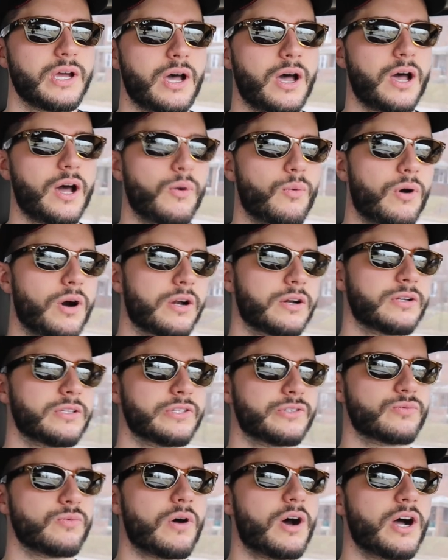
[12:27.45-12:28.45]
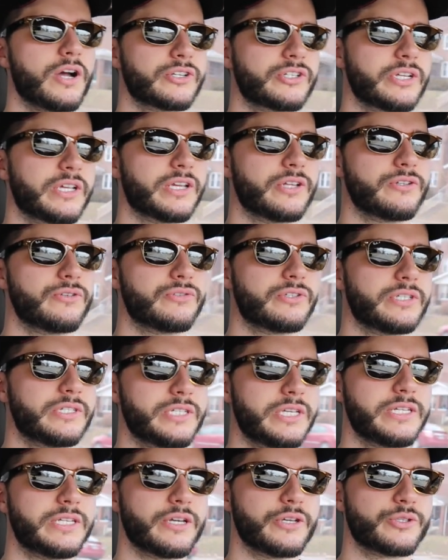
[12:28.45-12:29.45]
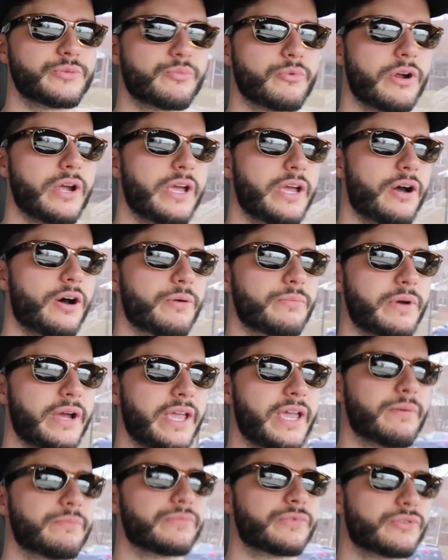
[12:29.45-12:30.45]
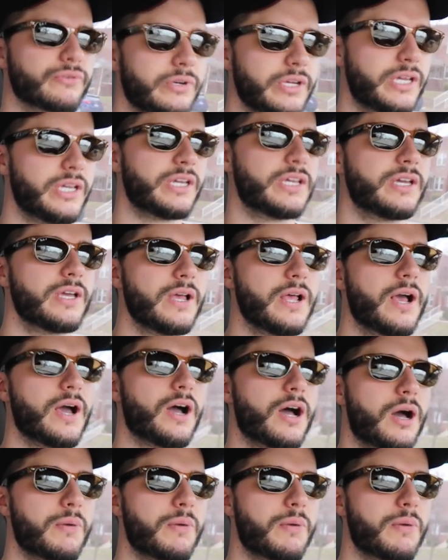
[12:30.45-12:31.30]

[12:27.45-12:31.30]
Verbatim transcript: uh, waterless washing and using detail spray on my M3.